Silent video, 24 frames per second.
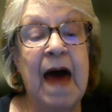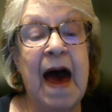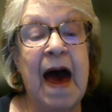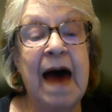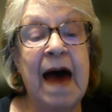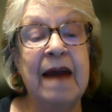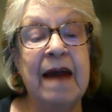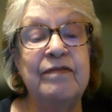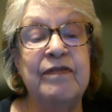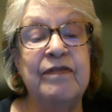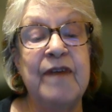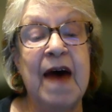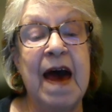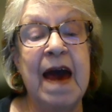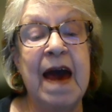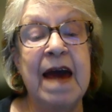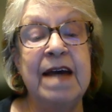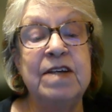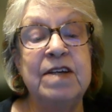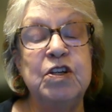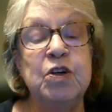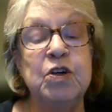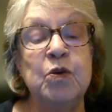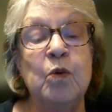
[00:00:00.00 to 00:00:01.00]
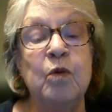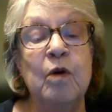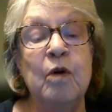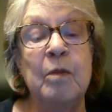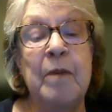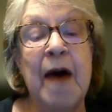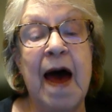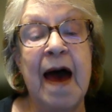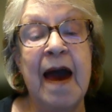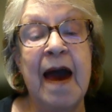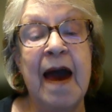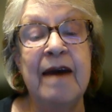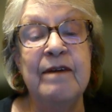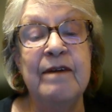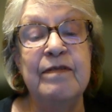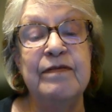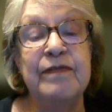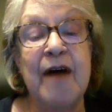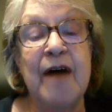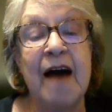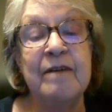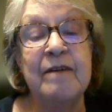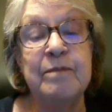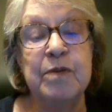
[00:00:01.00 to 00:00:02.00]
that phase you will pay
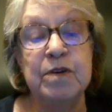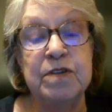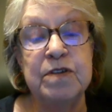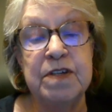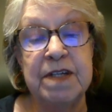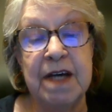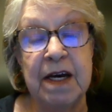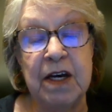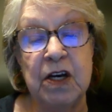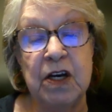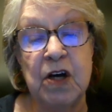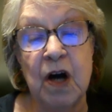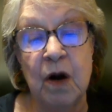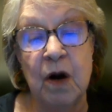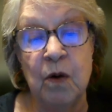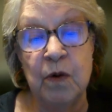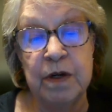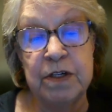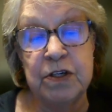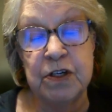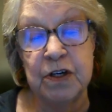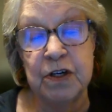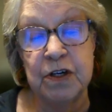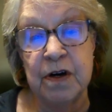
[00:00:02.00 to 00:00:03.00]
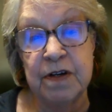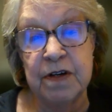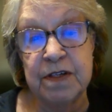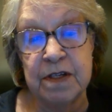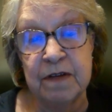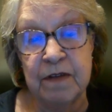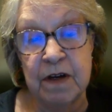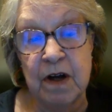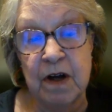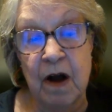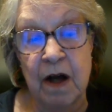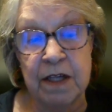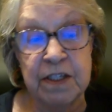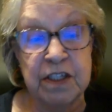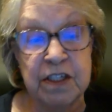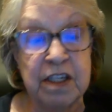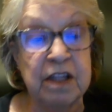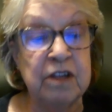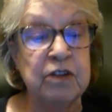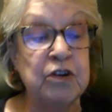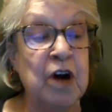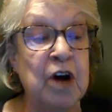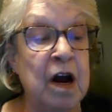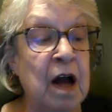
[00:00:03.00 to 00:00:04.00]
5% co-insurance of the
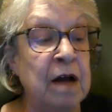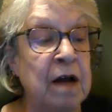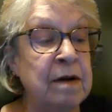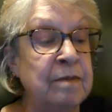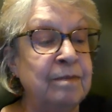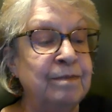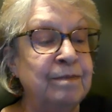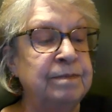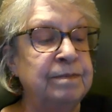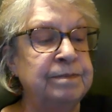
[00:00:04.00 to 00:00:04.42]
cost of the drug